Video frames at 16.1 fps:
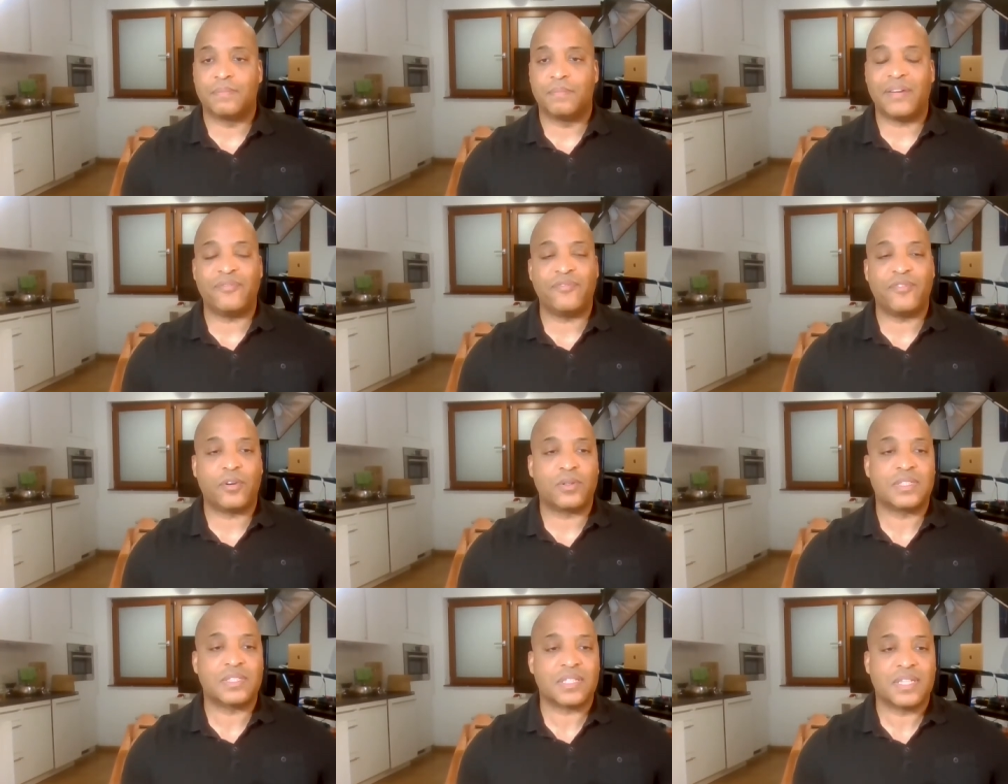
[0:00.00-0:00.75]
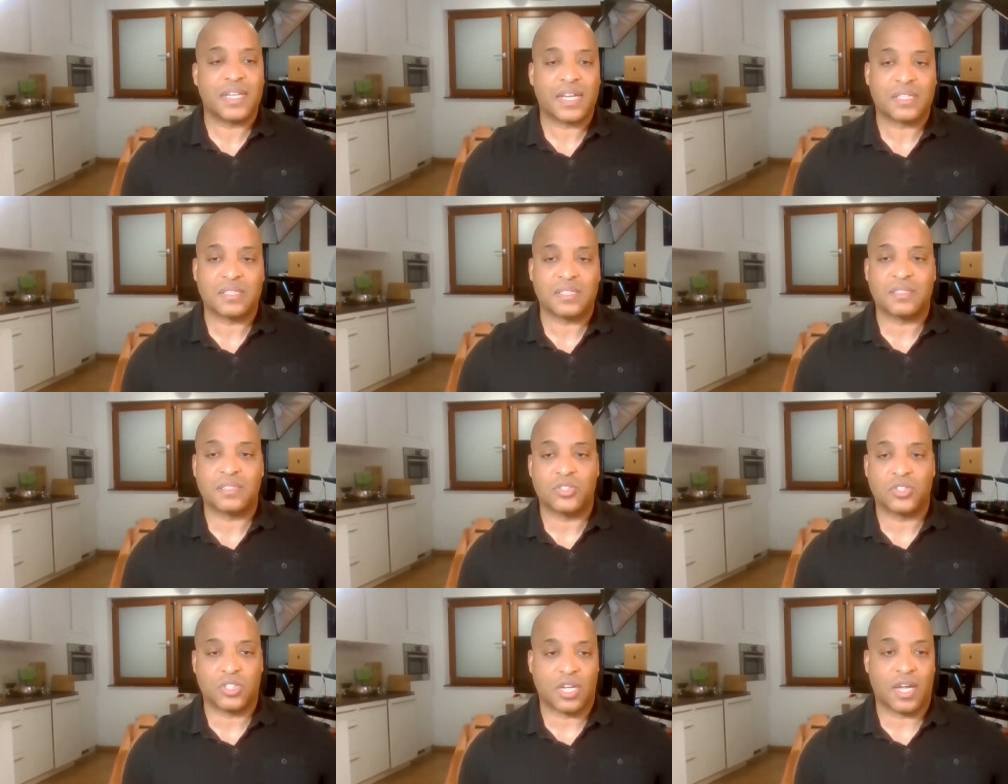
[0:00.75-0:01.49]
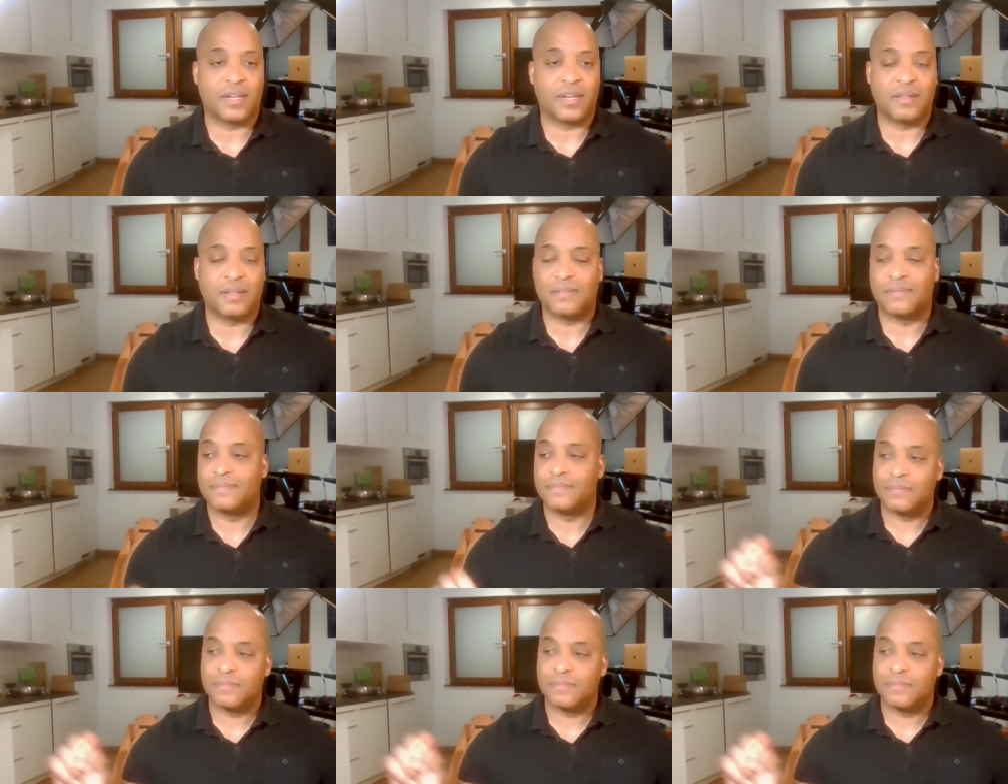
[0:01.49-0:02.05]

My phone is connecting to China.